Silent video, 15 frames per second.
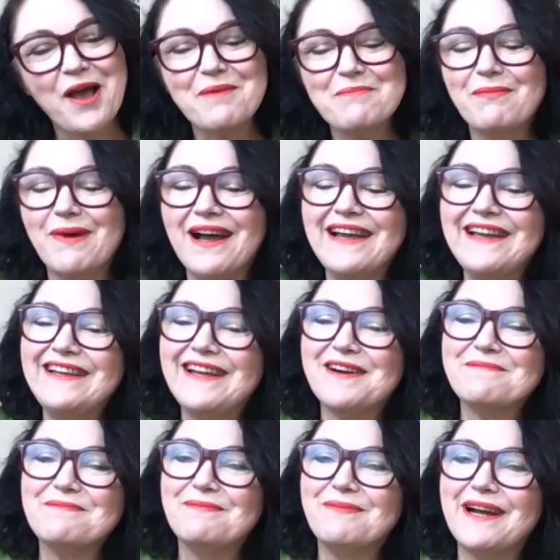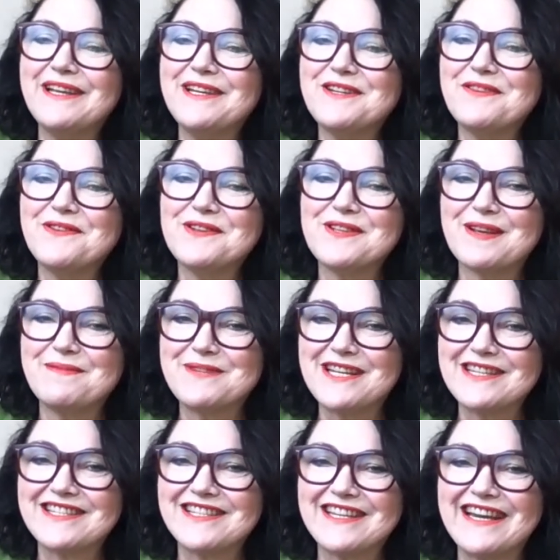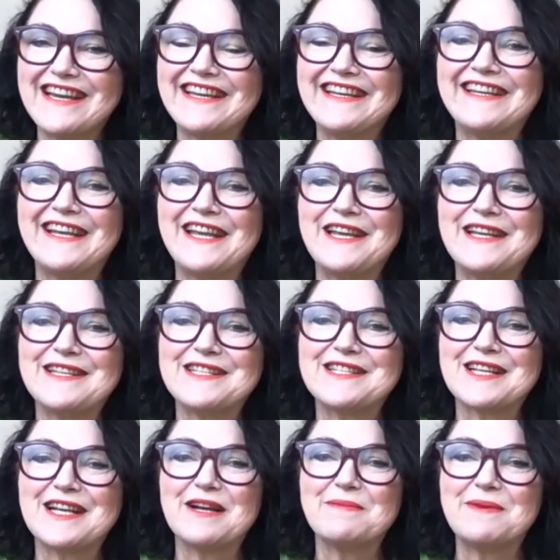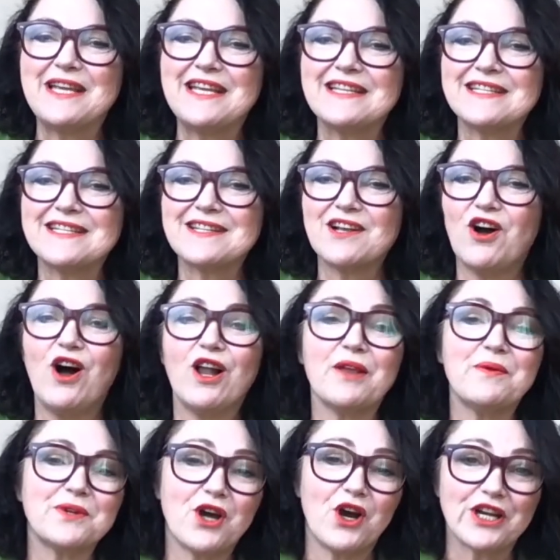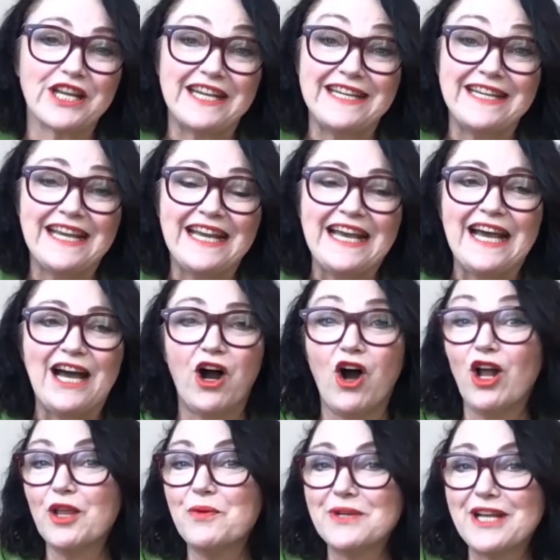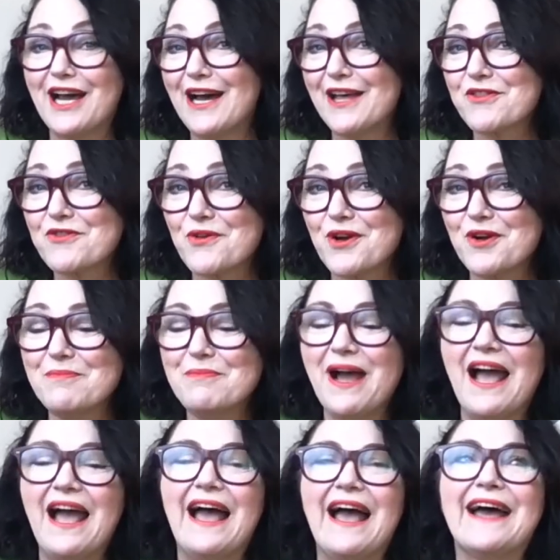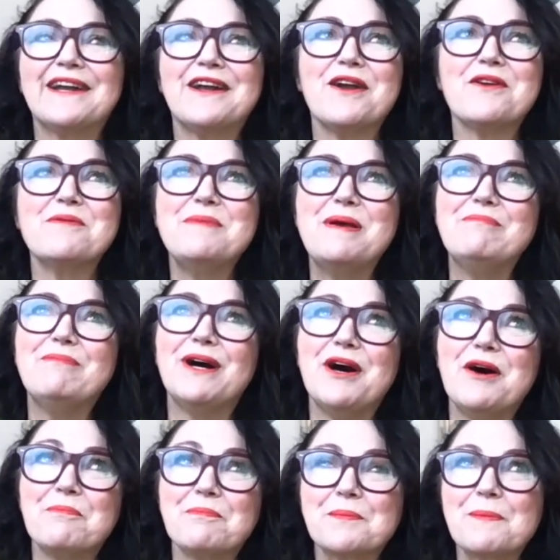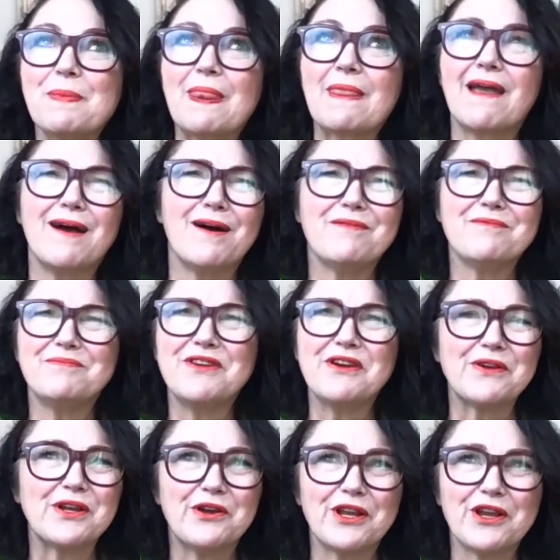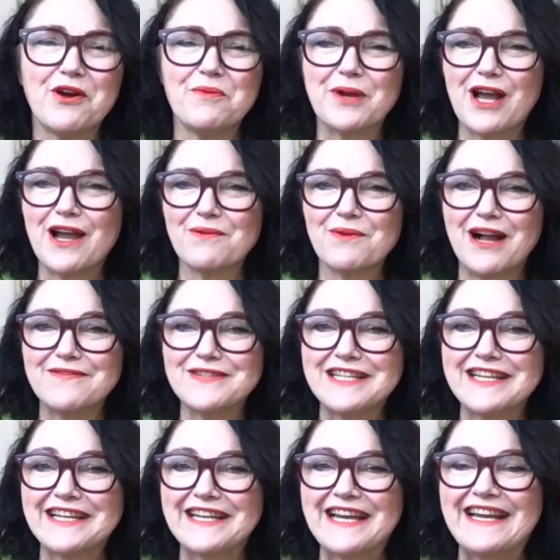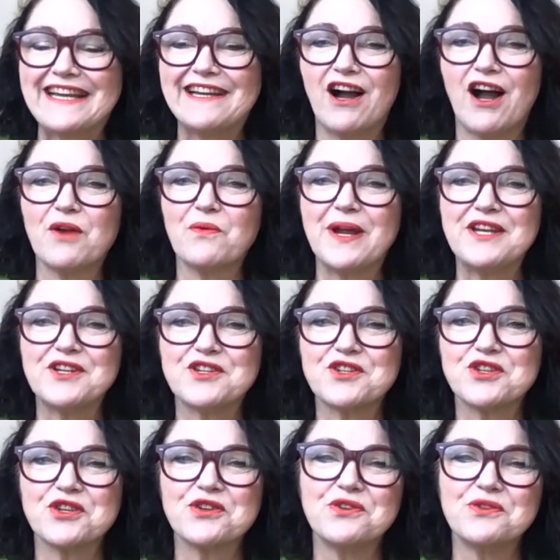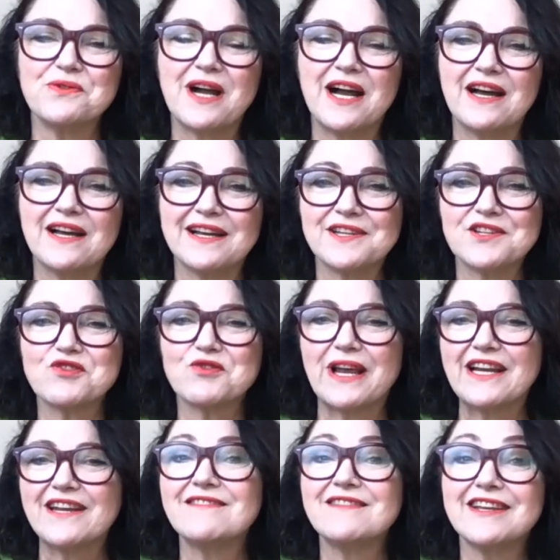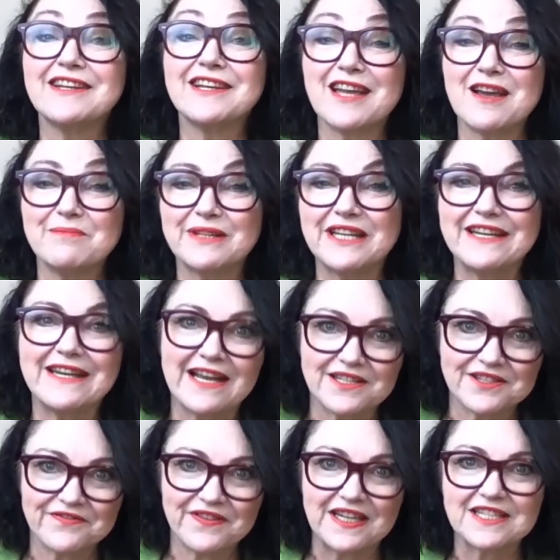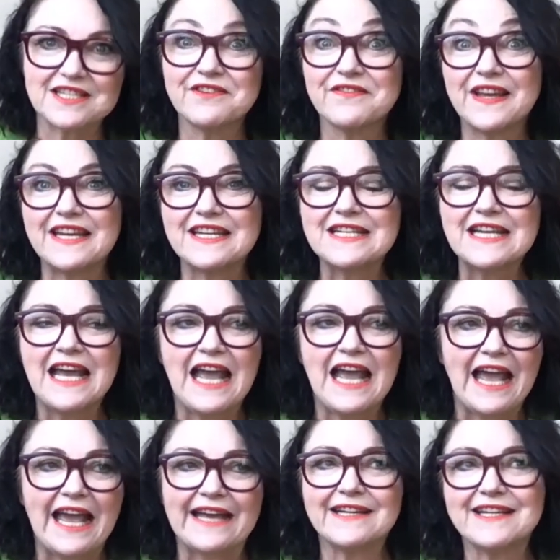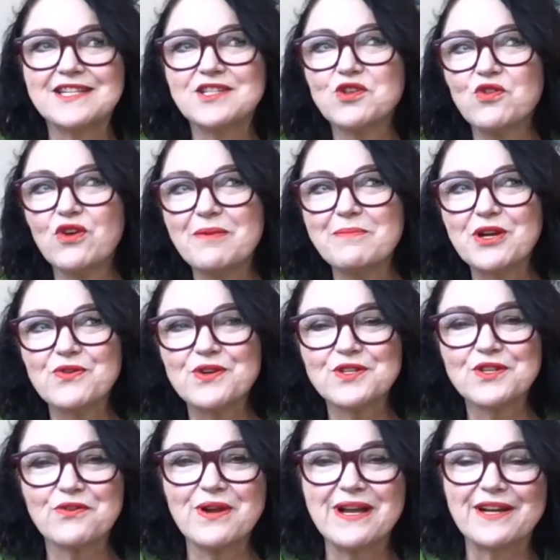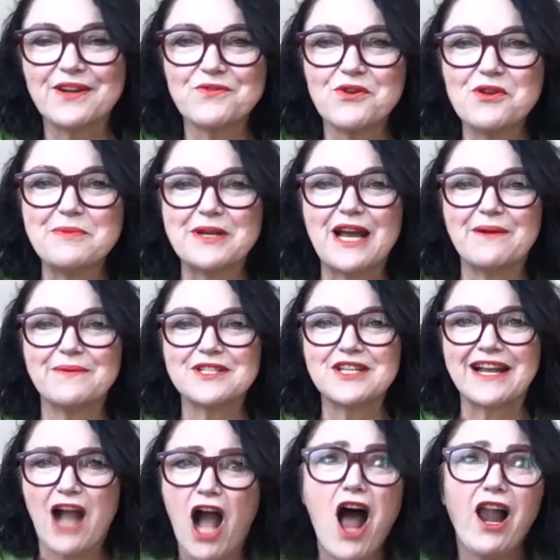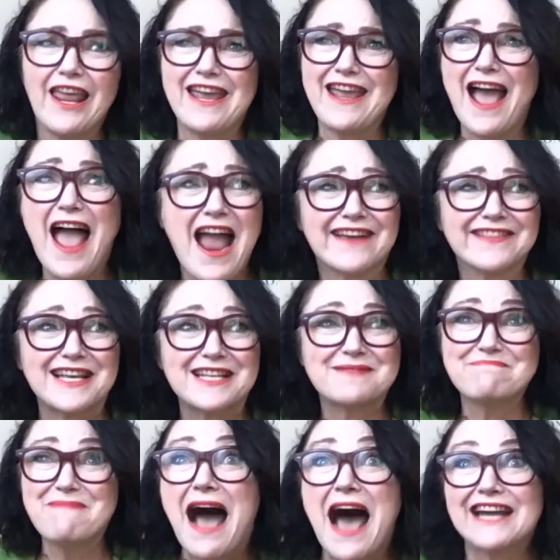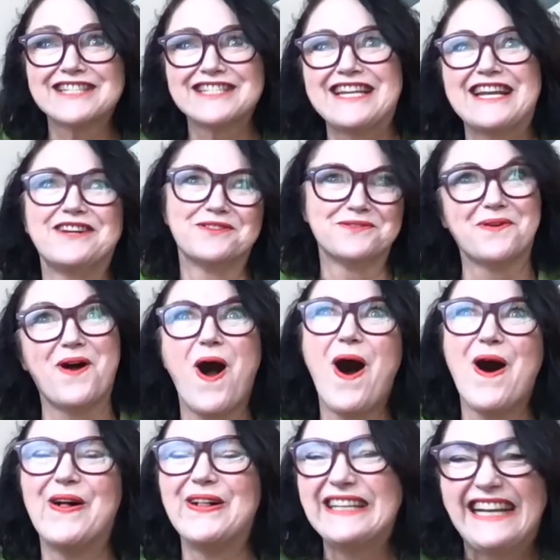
My um, my interview subject today is uh, is a Hollywood hottie, a Hollywood heartthrob, and I remember uh, very early on when I arrived in LA, I went to uh, an Australian theatre company, now defunct, event, and I saw him across a crowded room, and I was like, "Holy heck, that's Martin Dingle-Wall!"